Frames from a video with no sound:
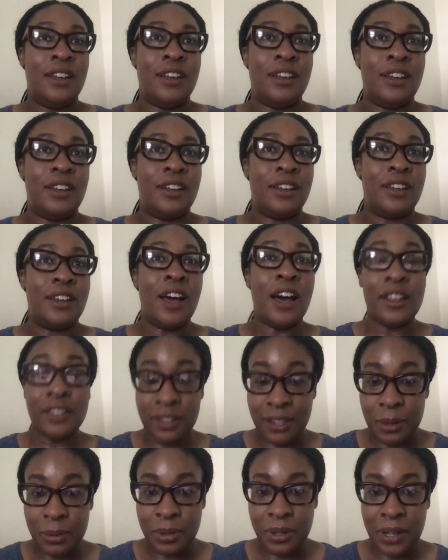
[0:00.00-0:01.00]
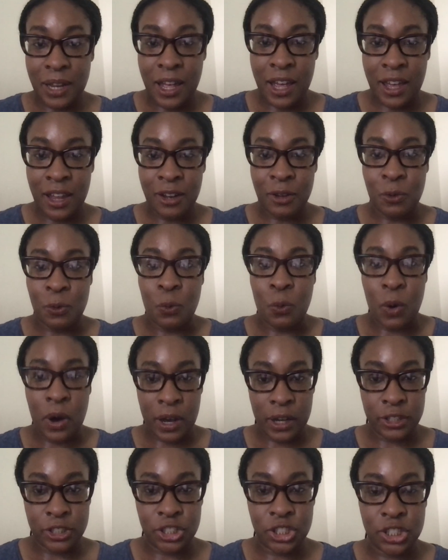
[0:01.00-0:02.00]
concepts of that,
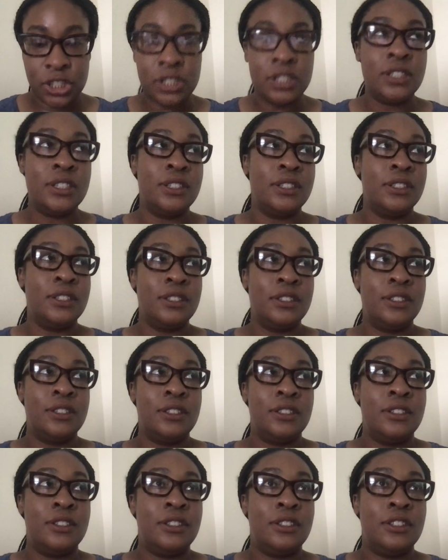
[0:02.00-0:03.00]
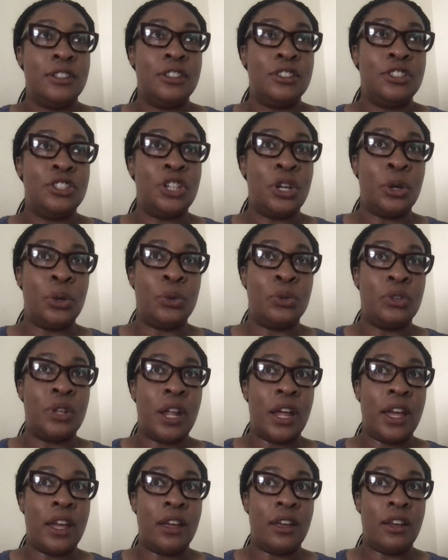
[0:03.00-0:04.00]
watch shows
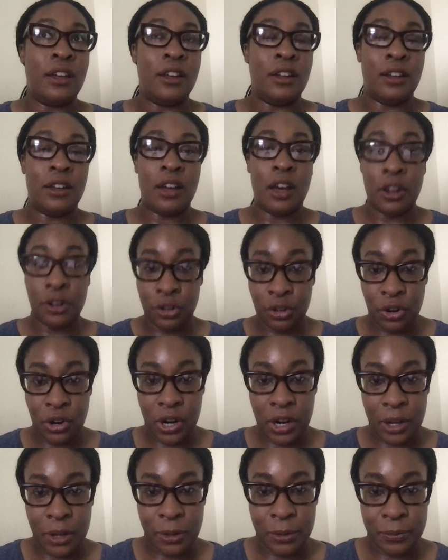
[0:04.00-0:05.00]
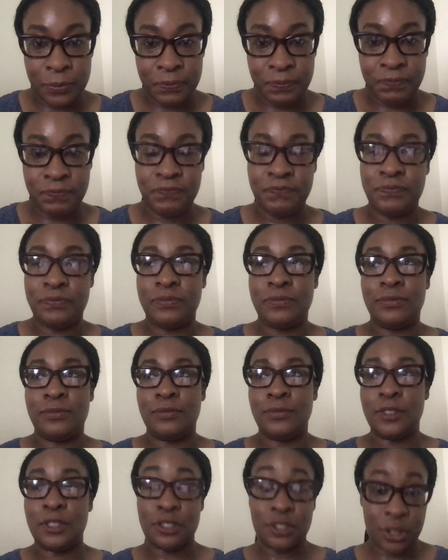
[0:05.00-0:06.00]
like Underground
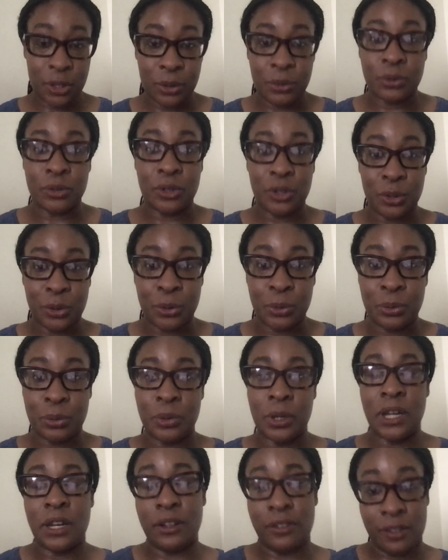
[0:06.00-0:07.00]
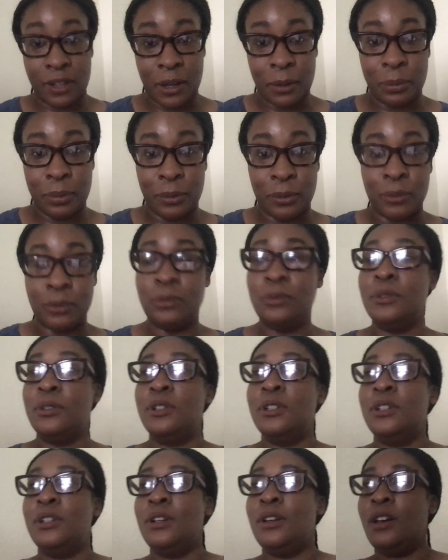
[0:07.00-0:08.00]
shows you an example.
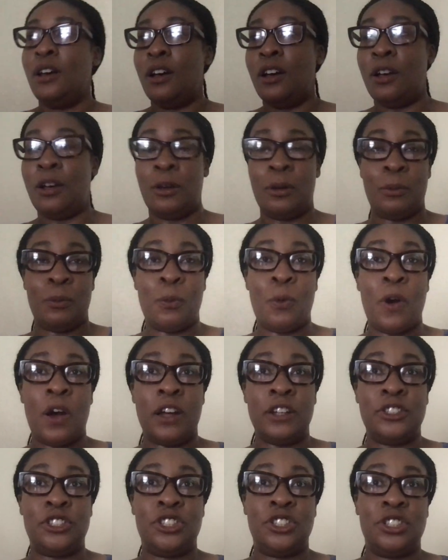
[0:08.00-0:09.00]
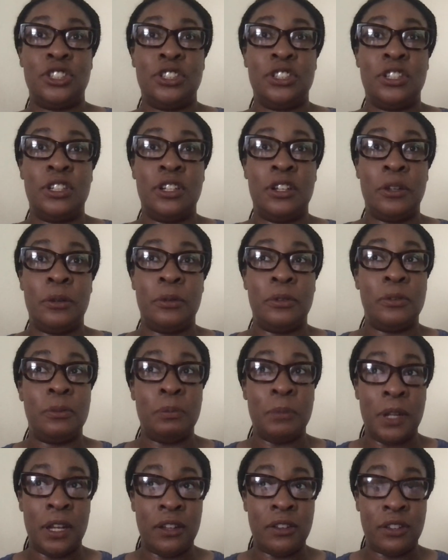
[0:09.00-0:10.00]
Watch the
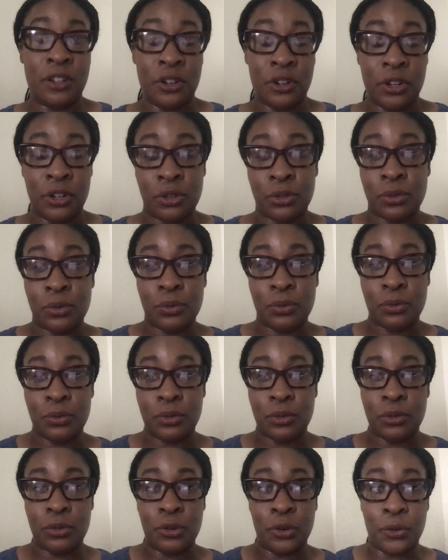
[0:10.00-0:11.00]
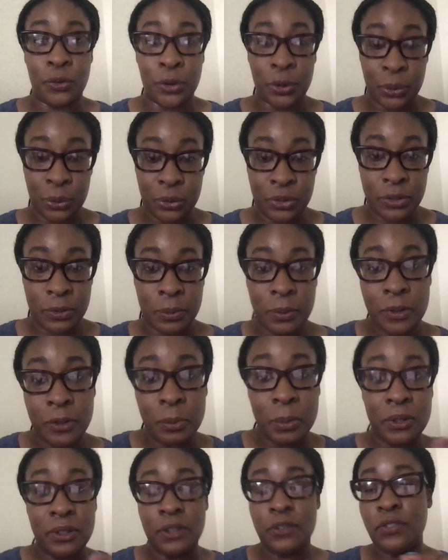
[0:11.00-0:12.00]
miniseries The Roots,
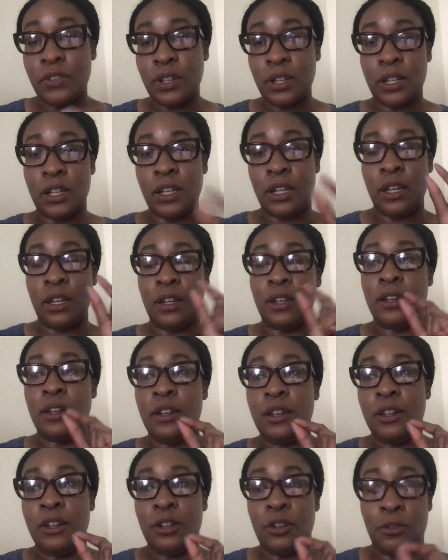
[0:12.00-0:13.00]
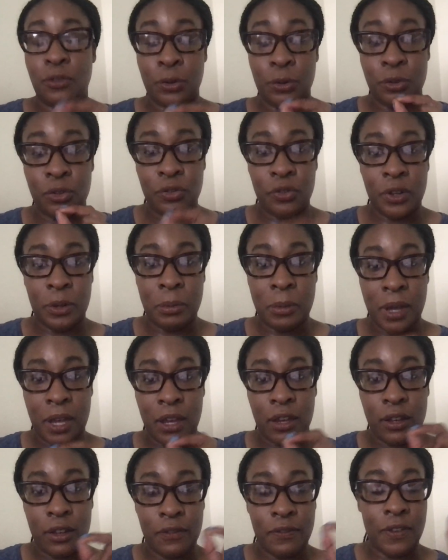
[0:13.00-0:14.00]
specifically the Roots remake
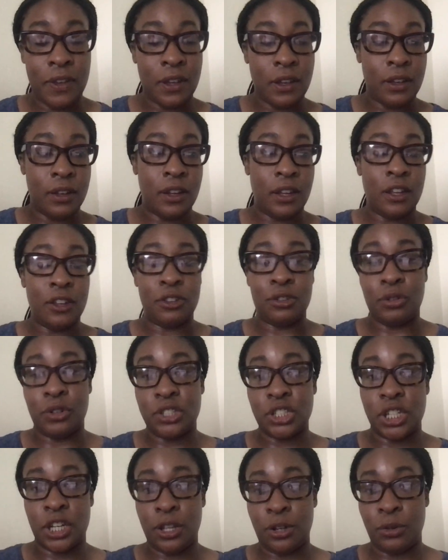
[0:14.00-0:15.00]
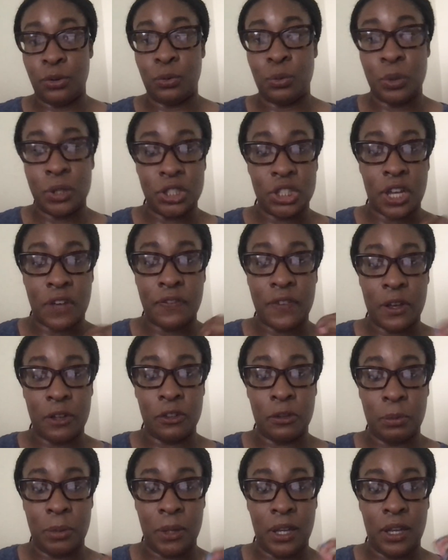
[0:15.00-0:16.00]
via the History Channel, which I found to
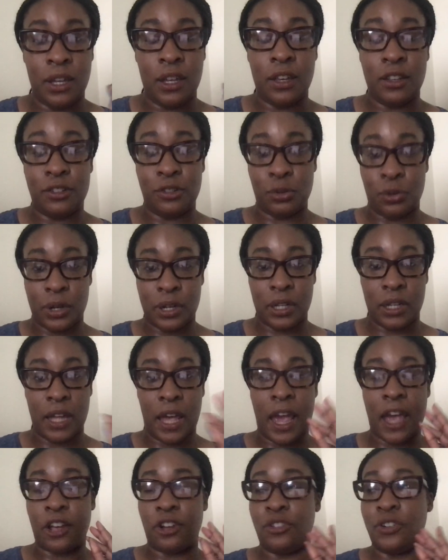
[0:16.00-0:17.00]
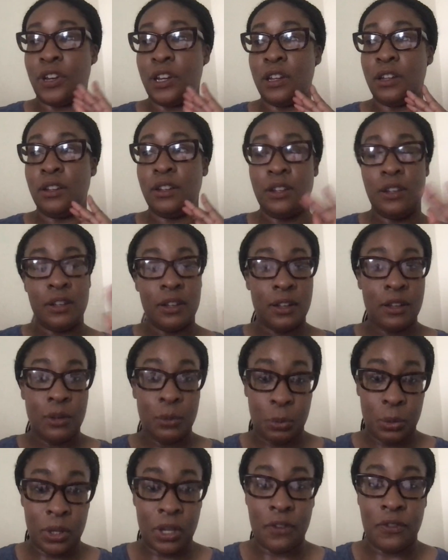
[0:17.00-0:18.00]
be historically accurate. Will
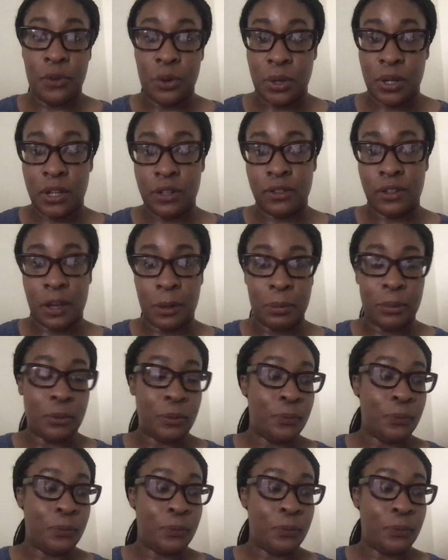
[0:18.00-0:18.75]
give you an example.